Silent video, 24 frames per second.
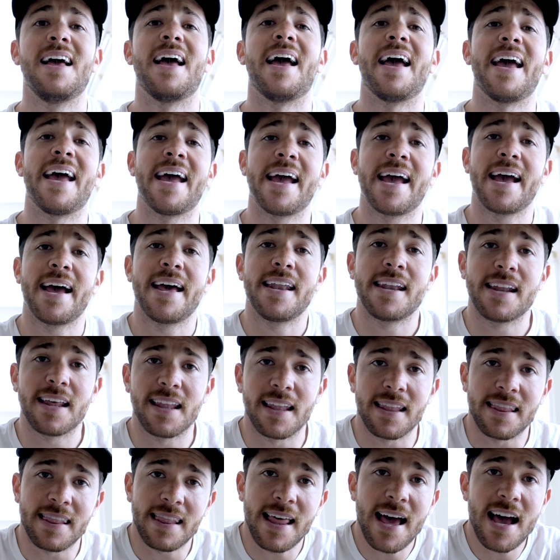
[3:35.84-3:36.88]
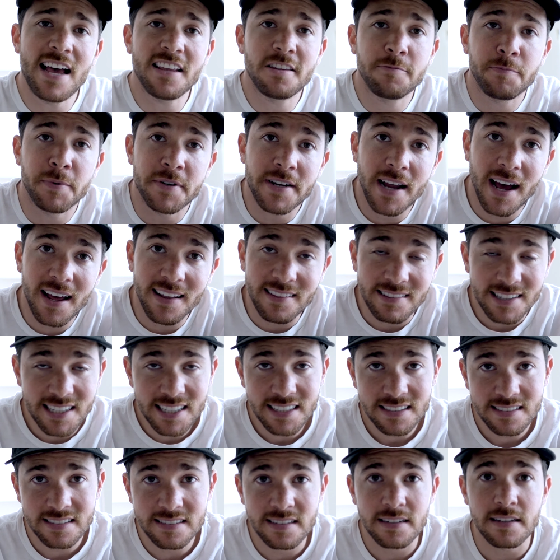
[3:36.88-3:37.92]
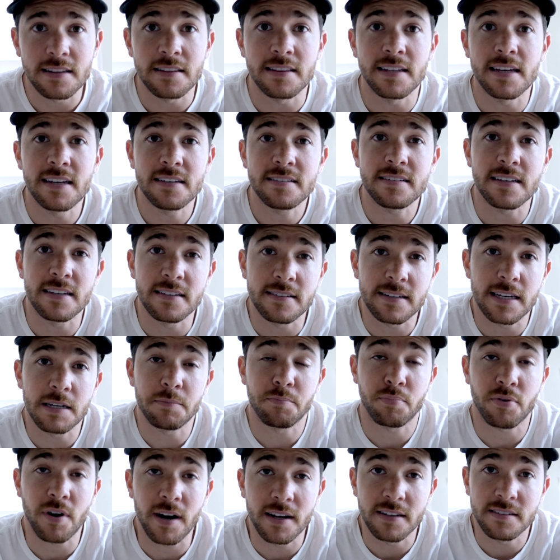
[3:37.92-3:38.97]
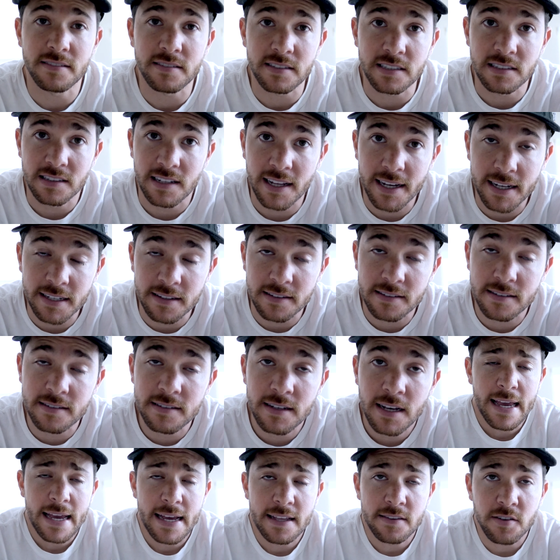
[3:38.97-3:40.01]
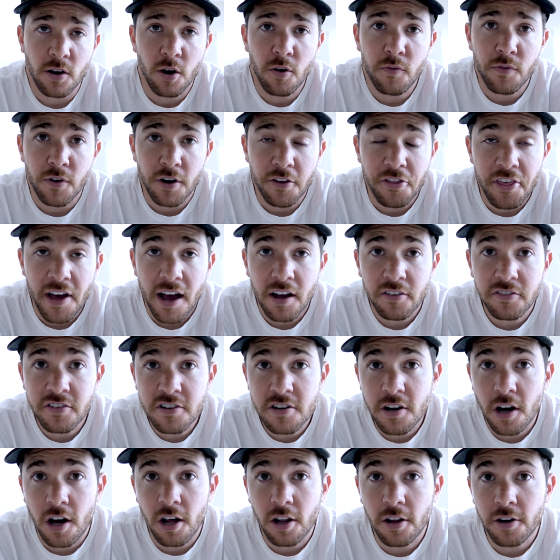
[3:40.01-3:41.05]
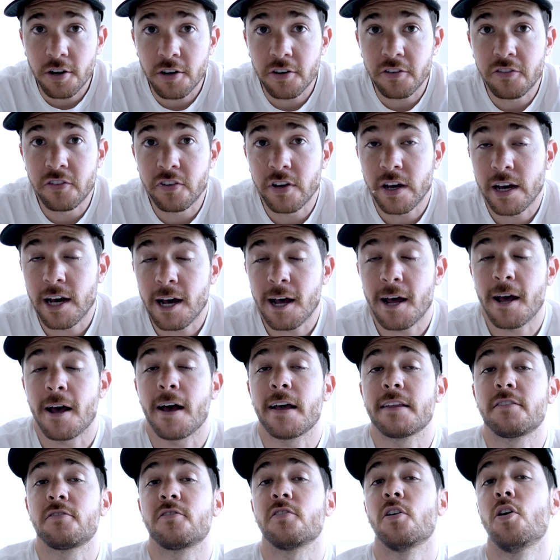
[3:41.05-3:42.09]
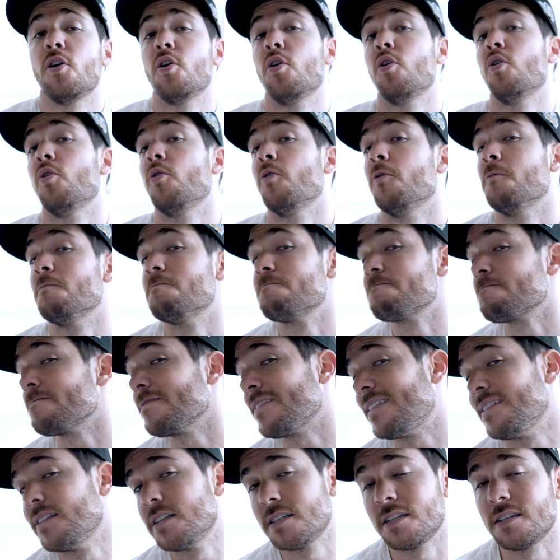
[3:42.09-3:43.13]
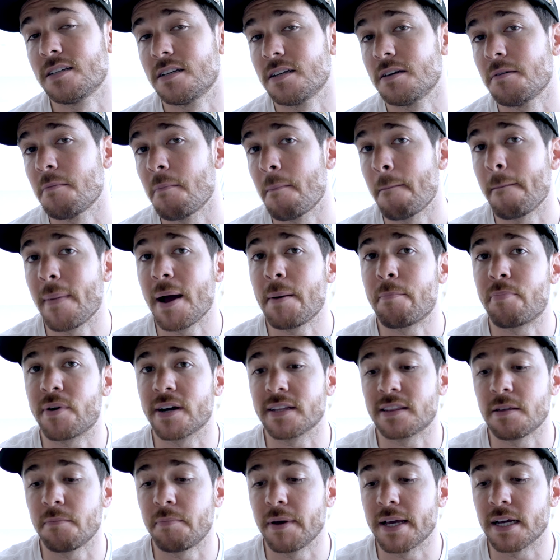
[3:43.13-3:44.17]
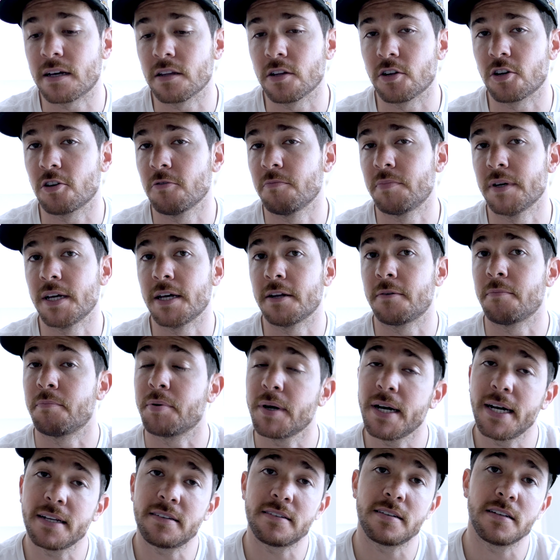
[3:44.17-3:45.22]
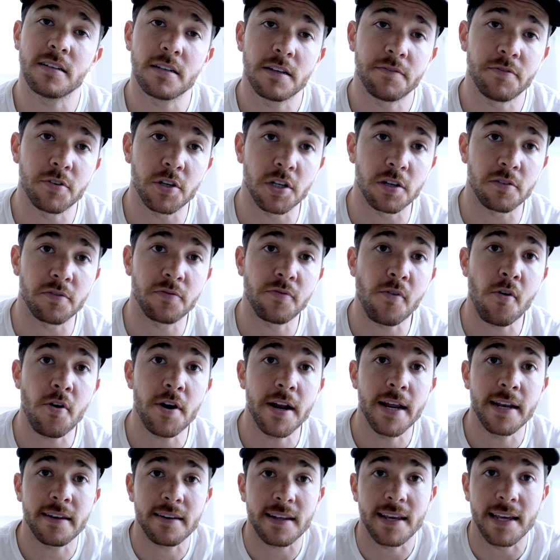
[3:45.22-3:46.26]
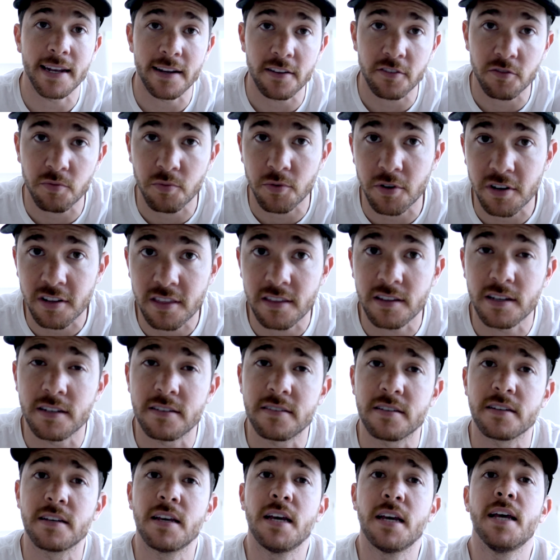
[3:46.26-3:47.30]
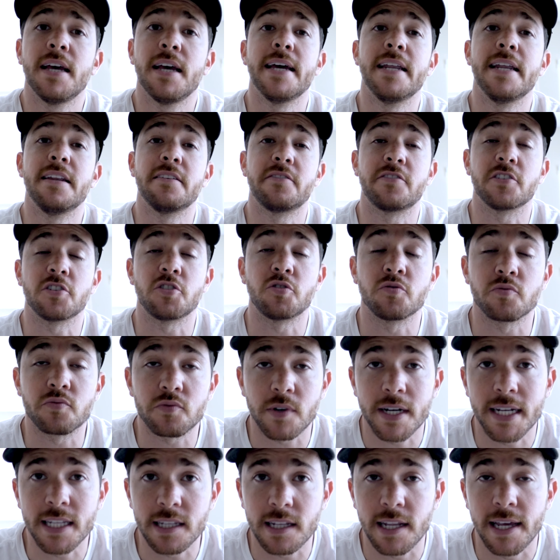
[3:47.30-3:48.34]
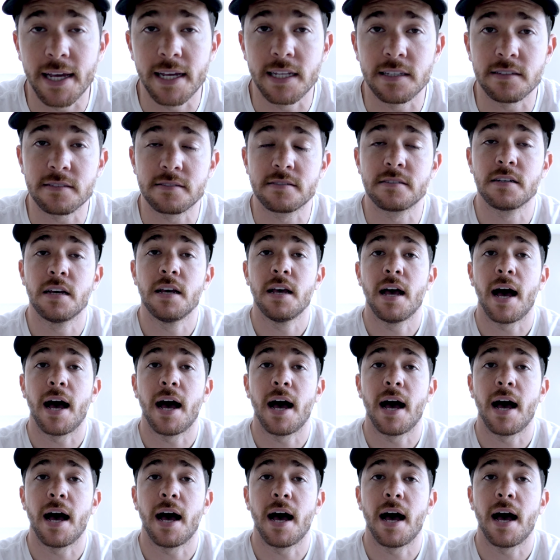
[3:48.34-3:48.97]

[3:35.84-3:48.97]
And last but not least, this is a pricey lens. It's over $1,000, so might break the bank a little bit, but if you can afford it, it is worth it. It is a great lens.